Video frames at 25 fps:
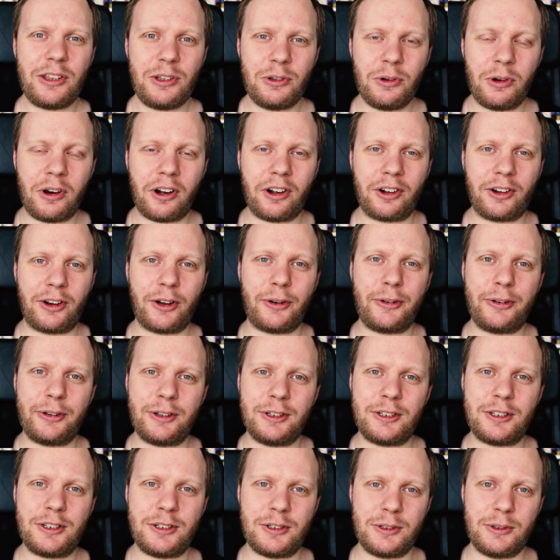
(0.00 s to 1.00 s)
you are
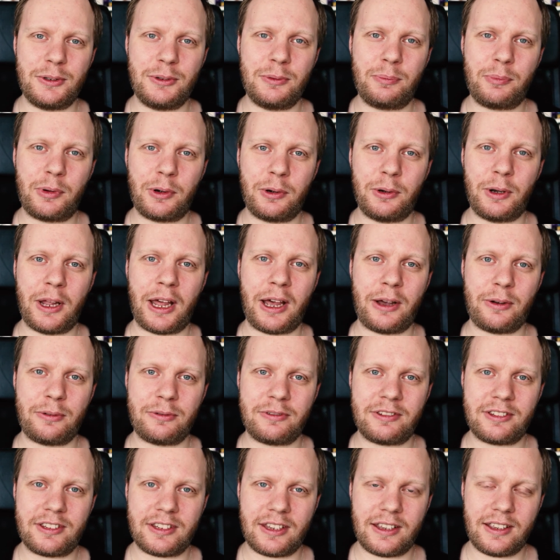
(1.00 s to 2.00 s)
going to
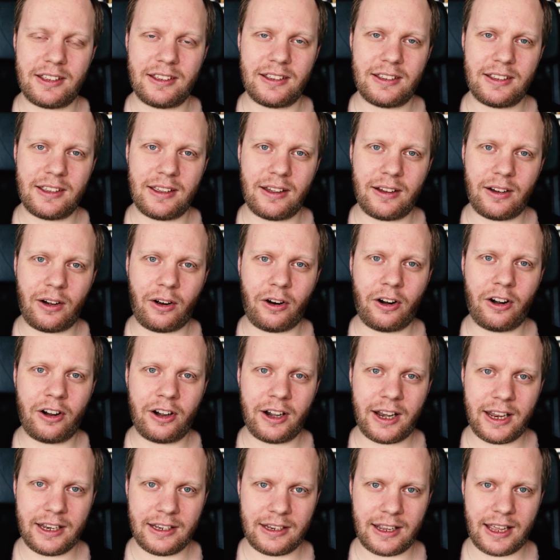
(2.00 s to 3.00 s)
pronounce r
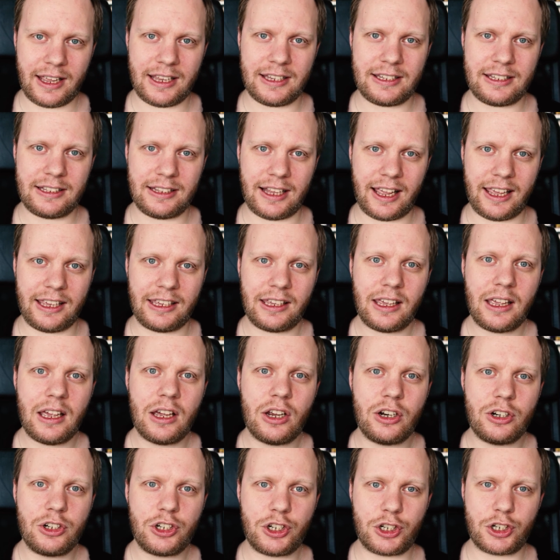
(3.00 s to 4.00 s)
and s like
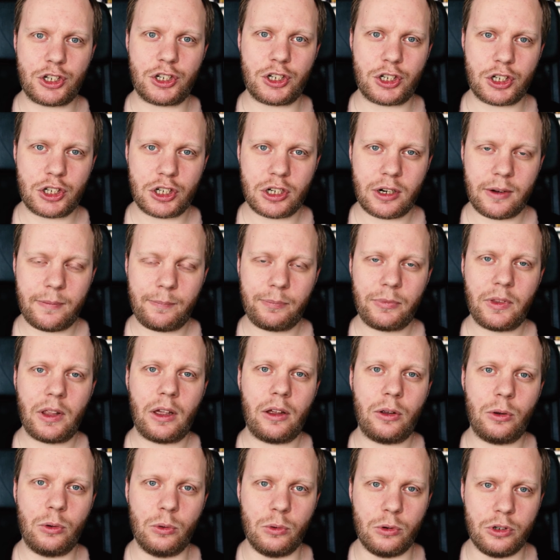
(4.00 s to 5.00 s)
sh
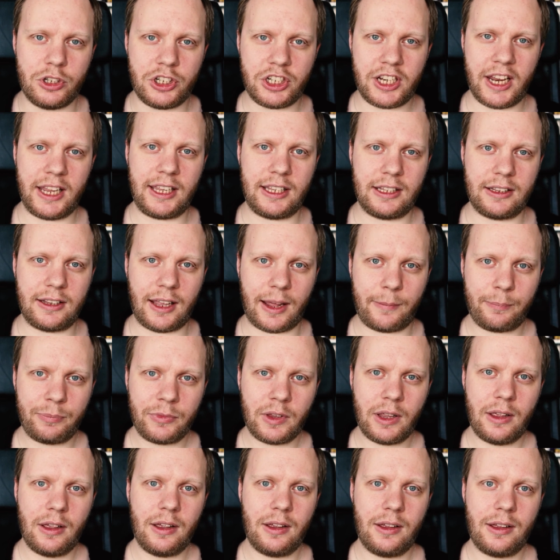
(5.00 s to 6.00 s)
ursäkta
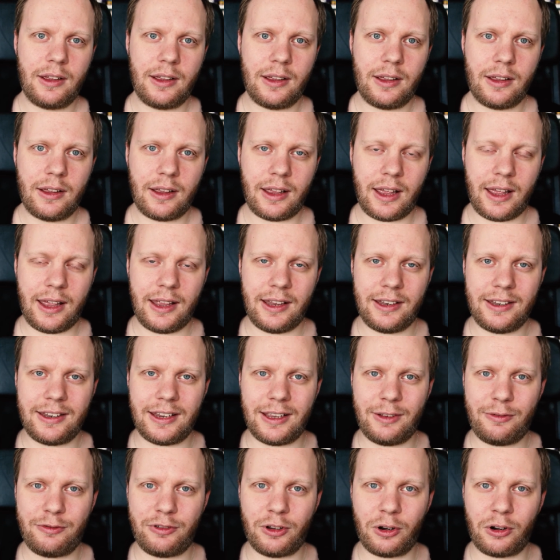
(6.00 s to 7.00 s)
and
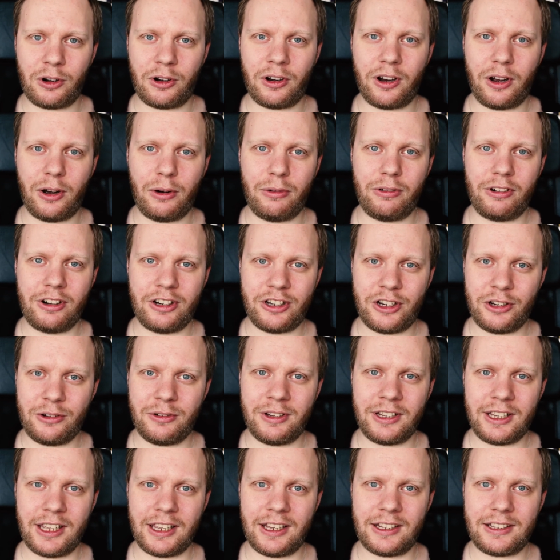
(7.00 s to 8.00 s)
if you're
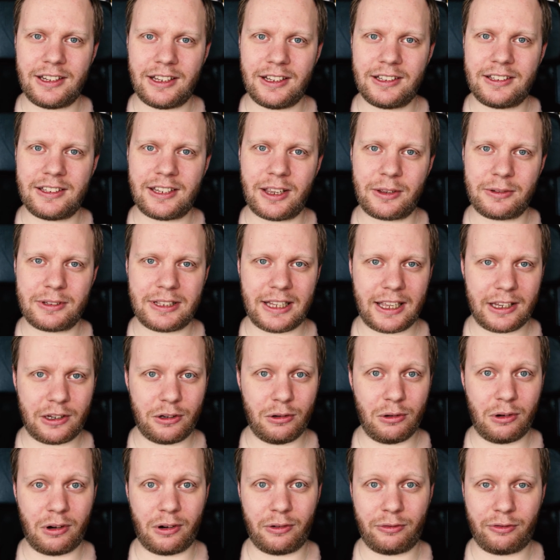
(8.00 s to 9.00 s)
overdoing it it sounds like
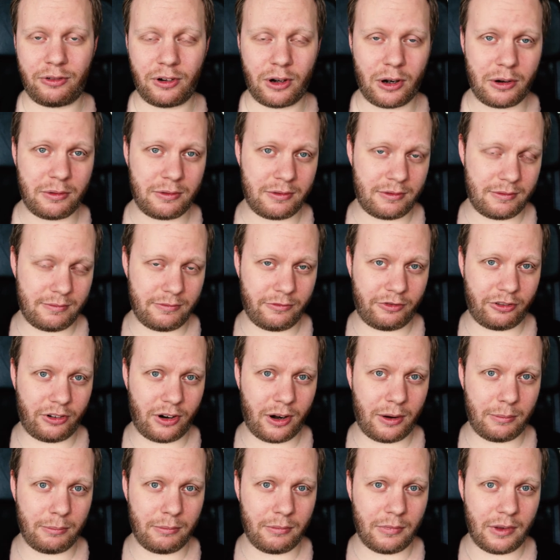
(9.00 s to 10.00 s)
you are from
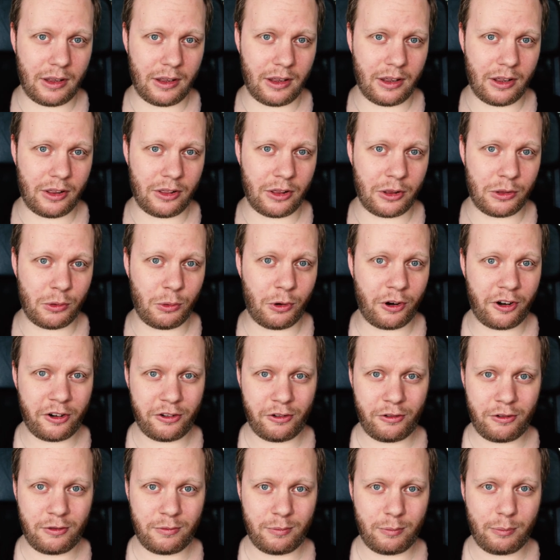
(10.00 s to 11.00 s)
from uh, the
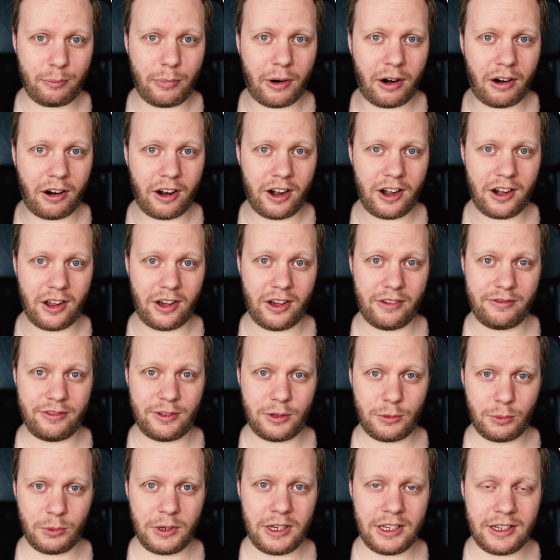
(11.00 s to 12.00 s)
northern part of
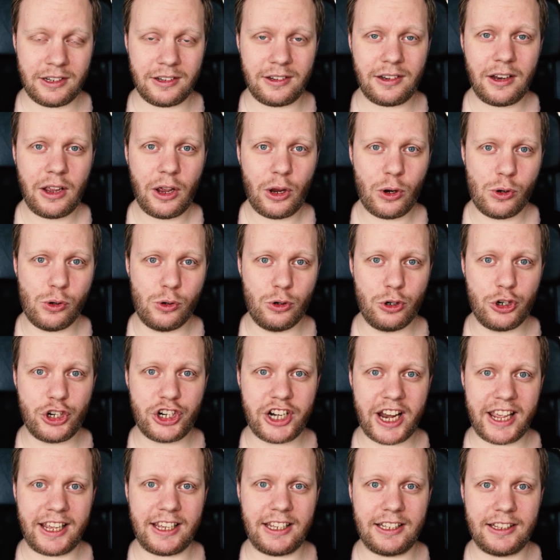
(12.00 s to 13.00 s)
Sweden
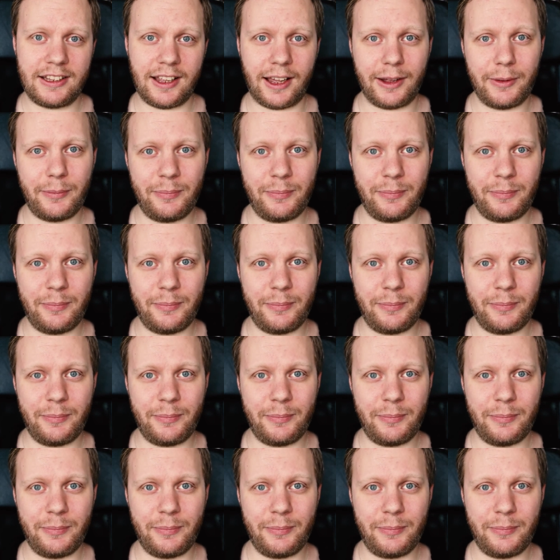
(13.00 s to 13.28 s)
ursäkta